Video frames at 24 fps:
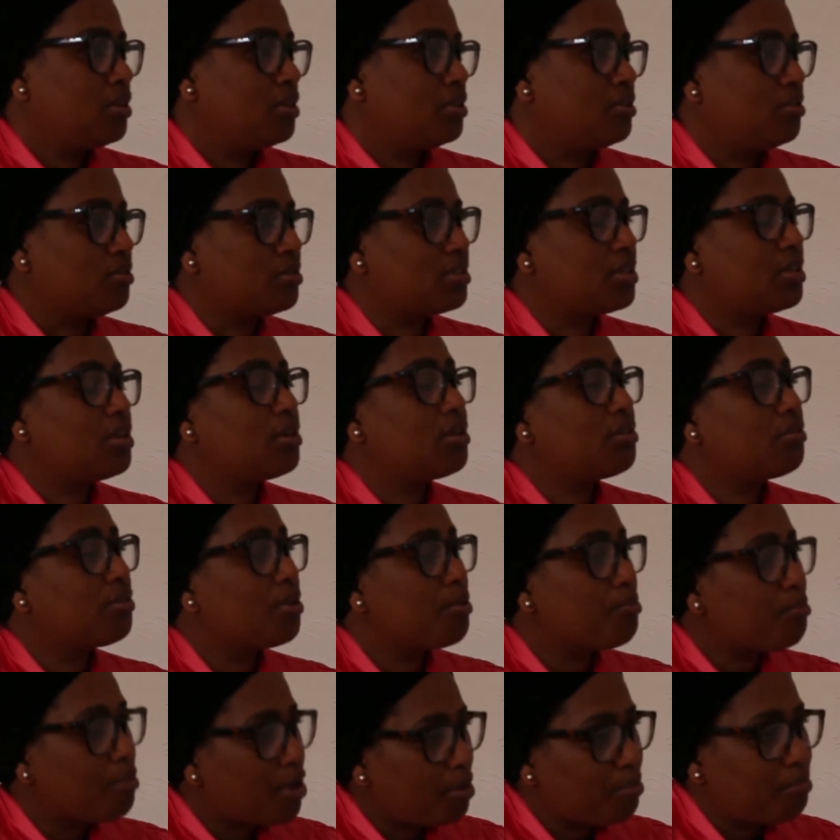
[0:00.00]
You see,
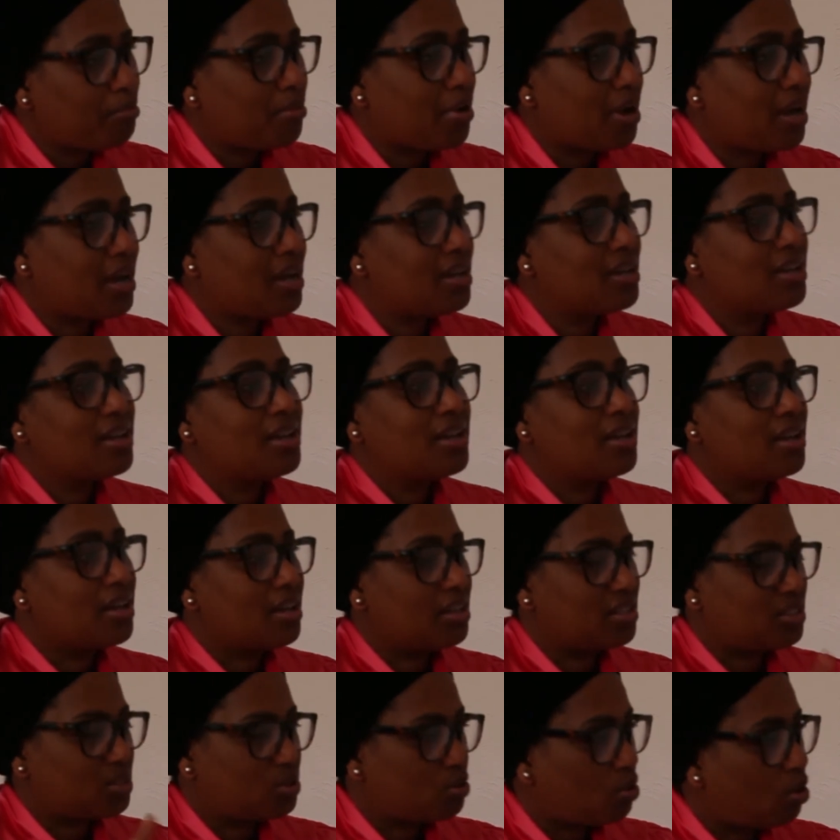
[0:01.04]
remember,
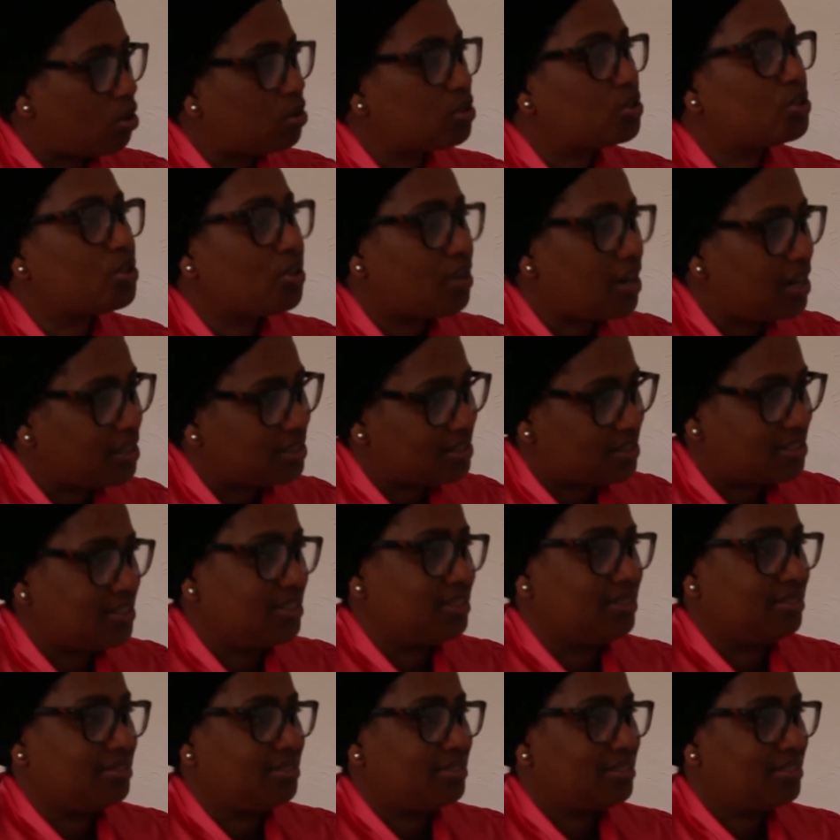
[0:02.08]
it's cultural
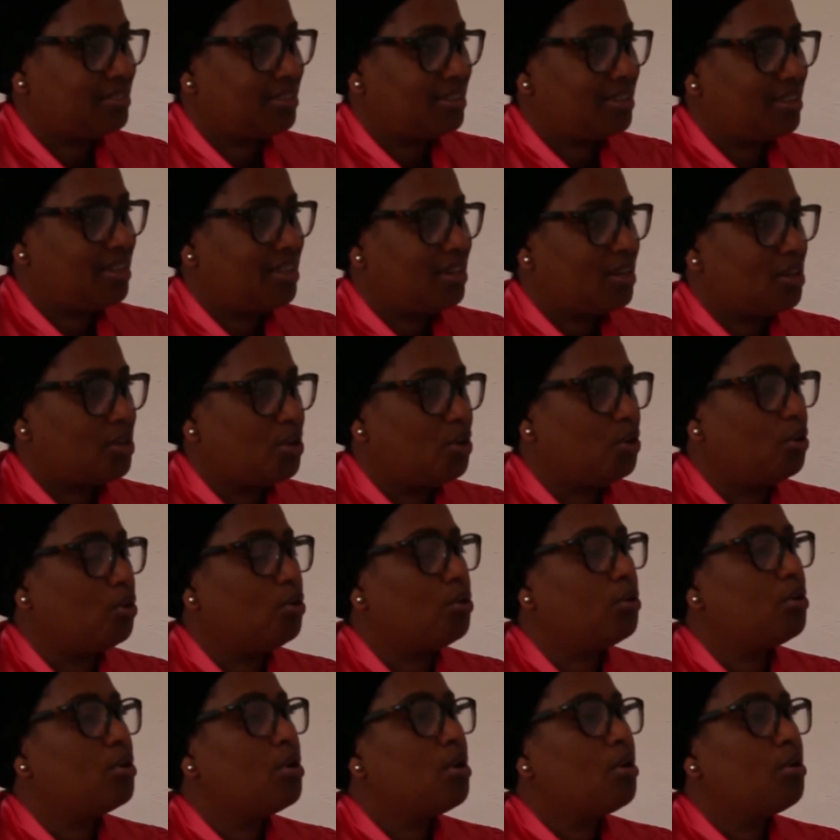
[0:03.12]
thing,
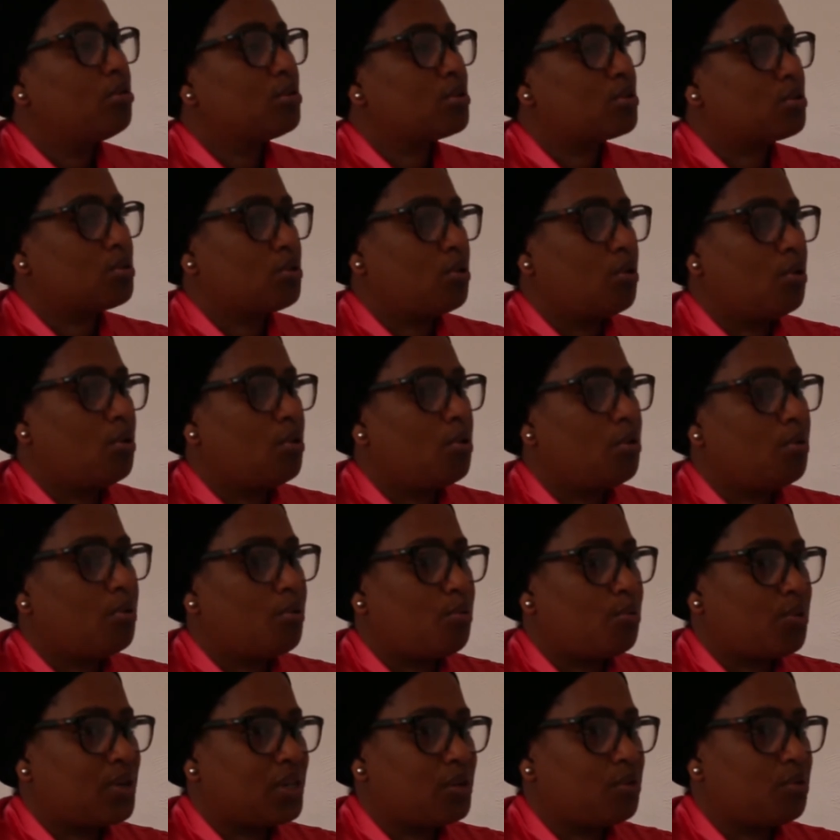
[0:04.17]
So
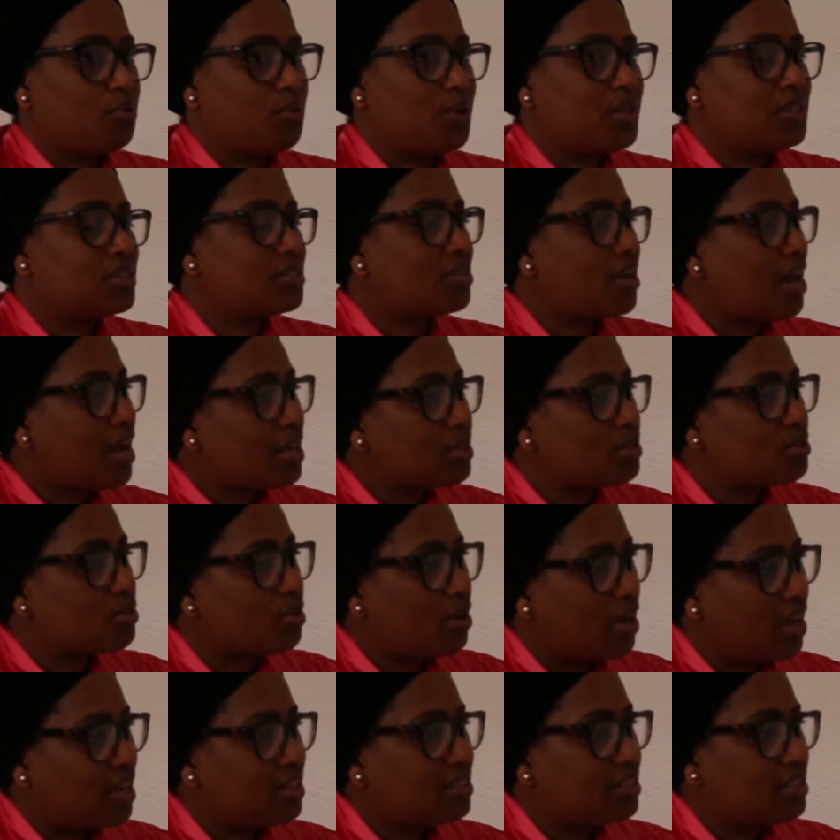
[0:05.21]
we try to
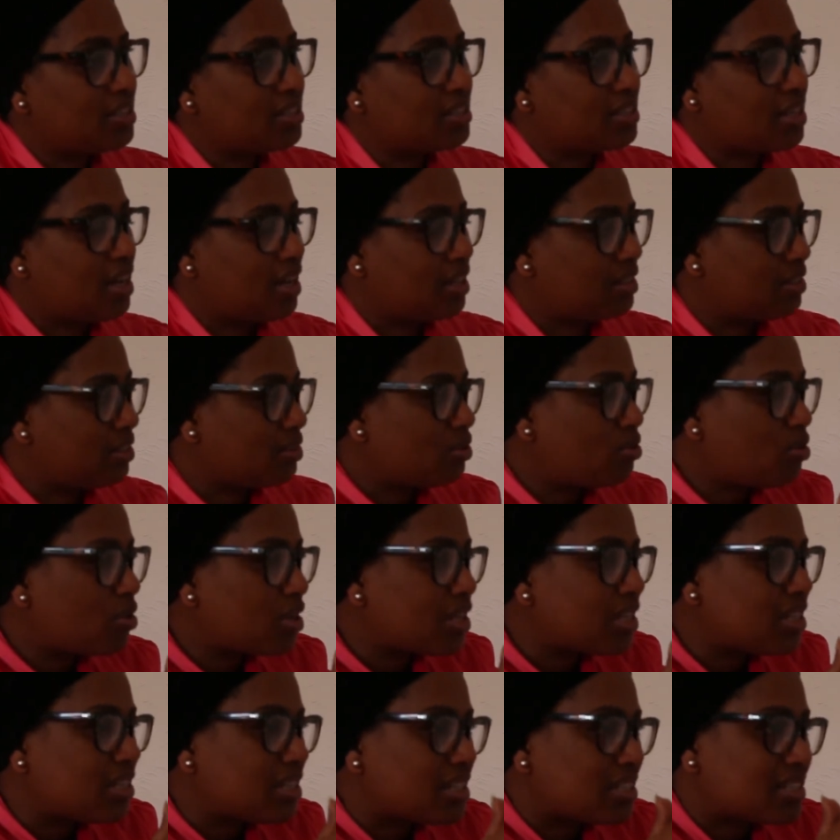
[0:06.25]
end it, and
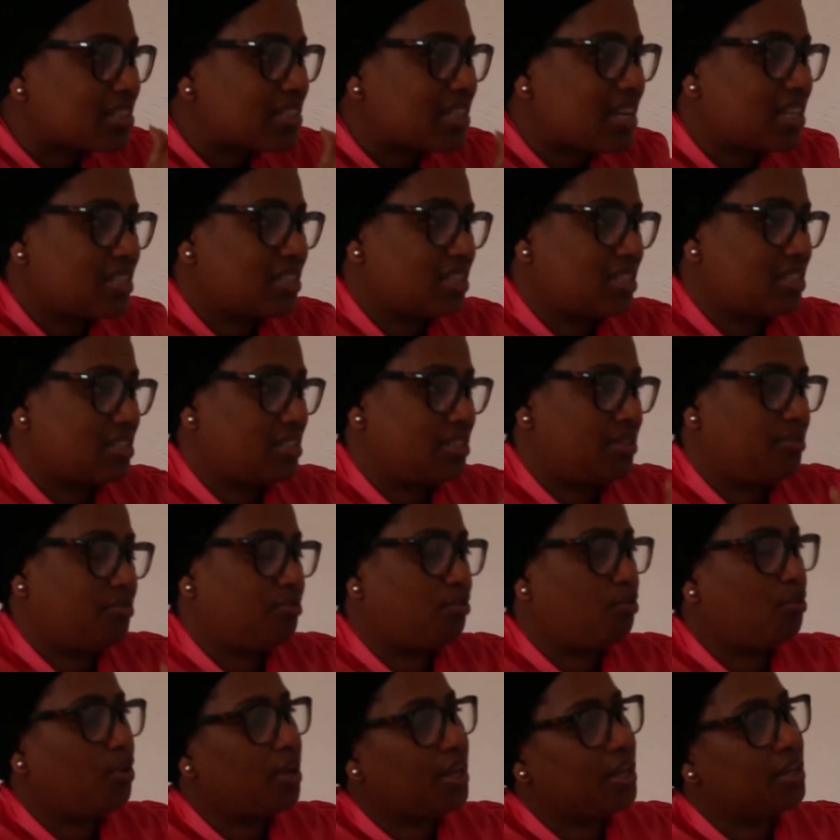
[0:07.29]
not in a sensitive
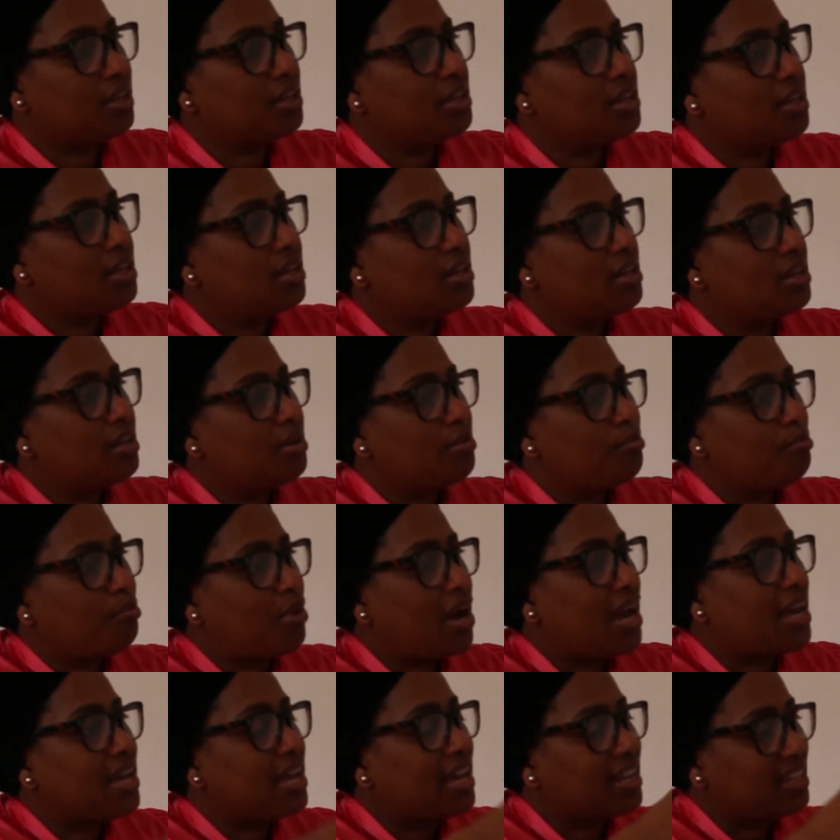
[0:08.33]
way,
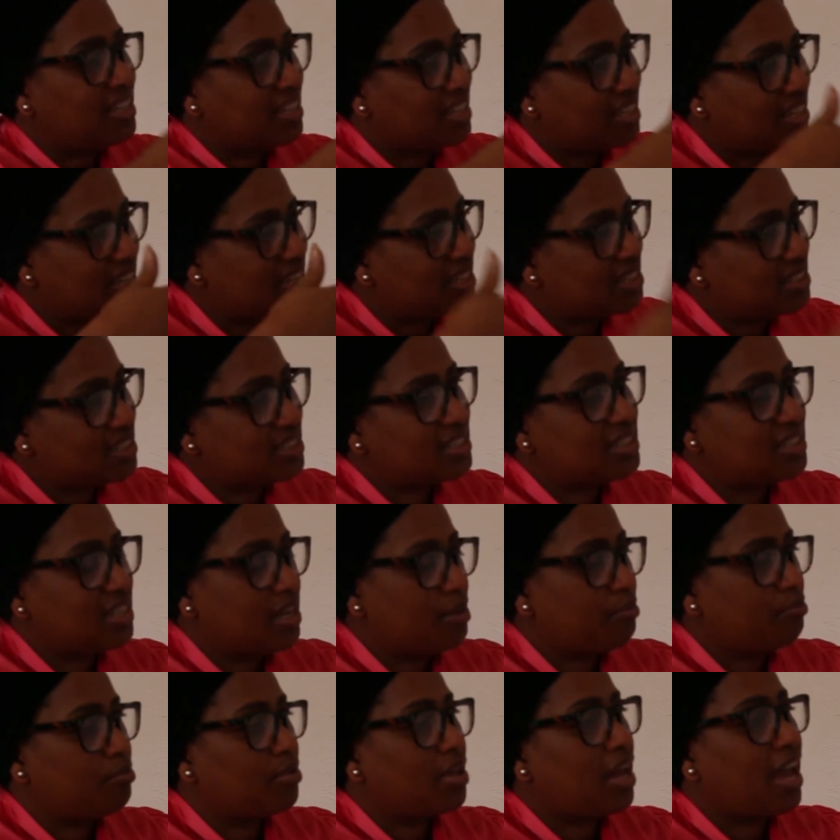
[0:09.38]
by educate
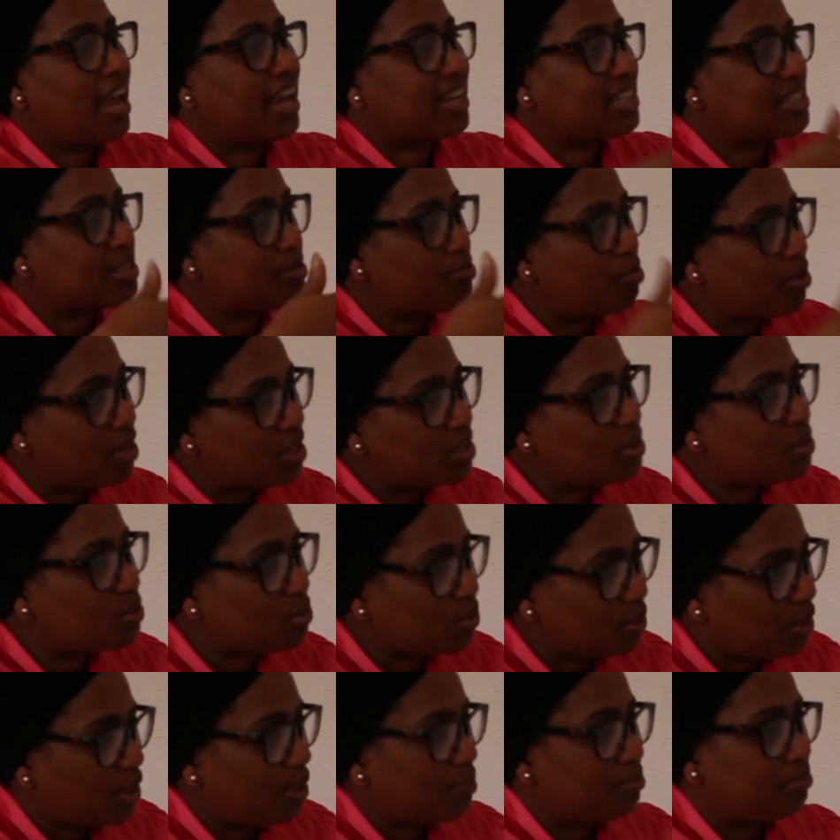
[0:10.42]
them, explain
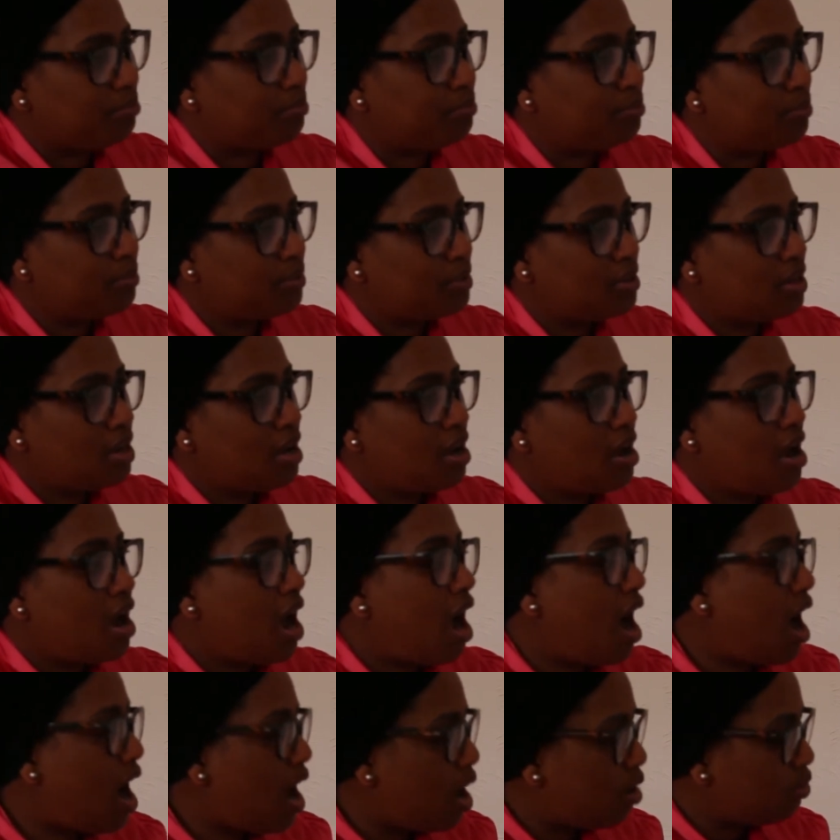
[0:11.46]
to them
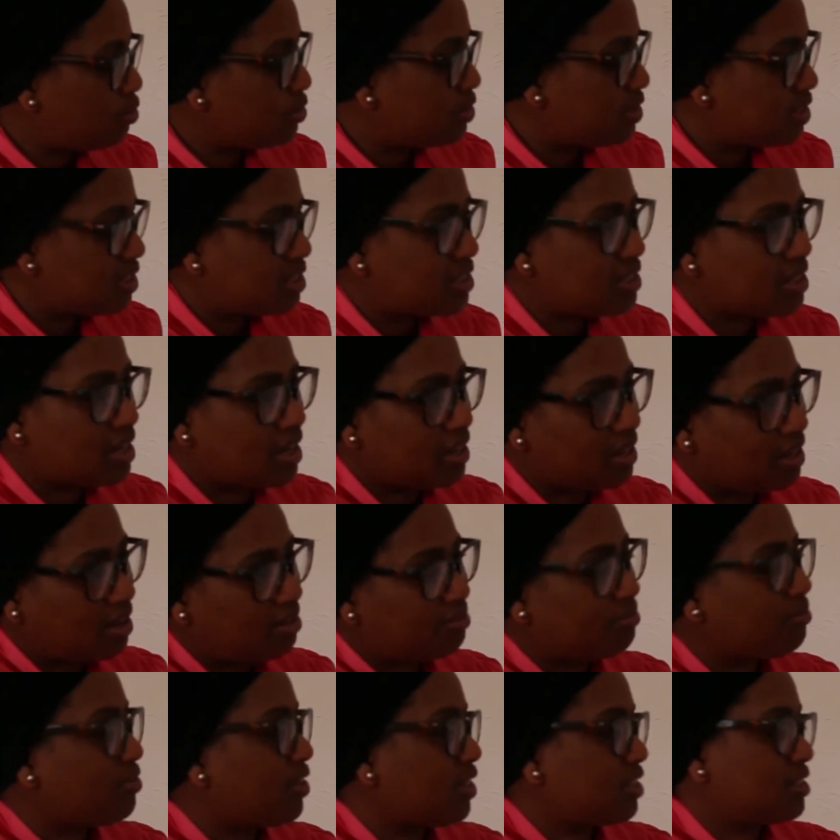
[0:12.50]
how this can
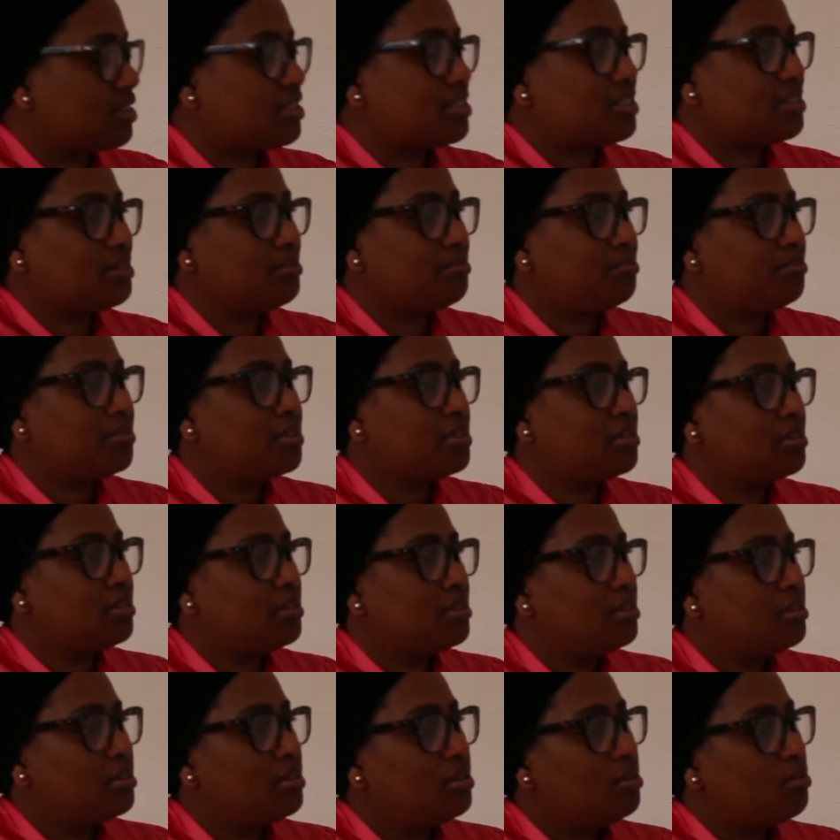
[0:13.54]
affect,
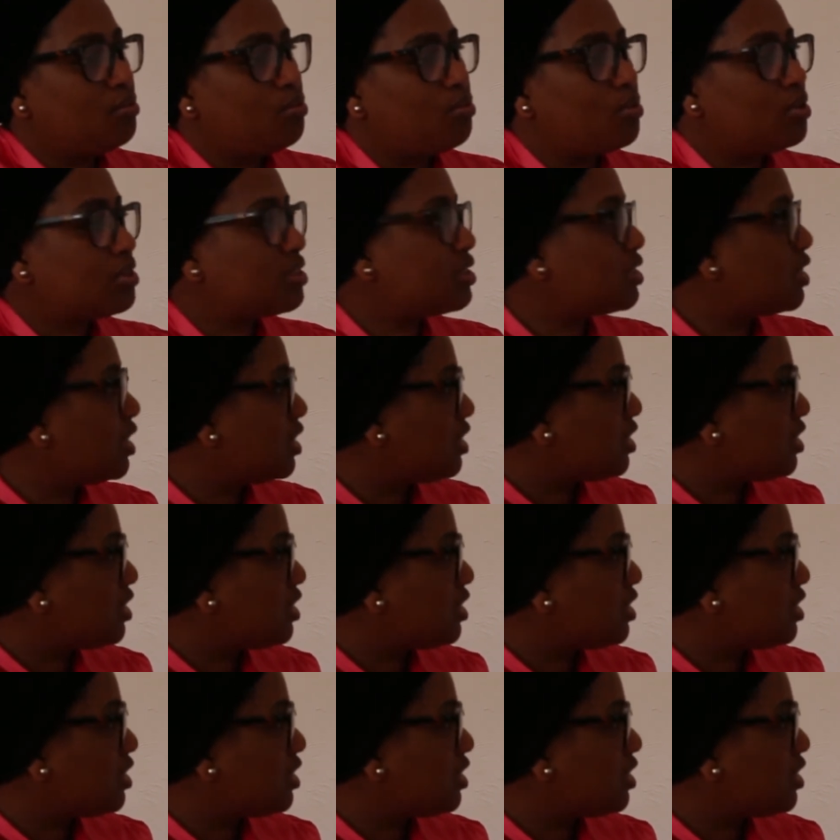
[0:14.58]
what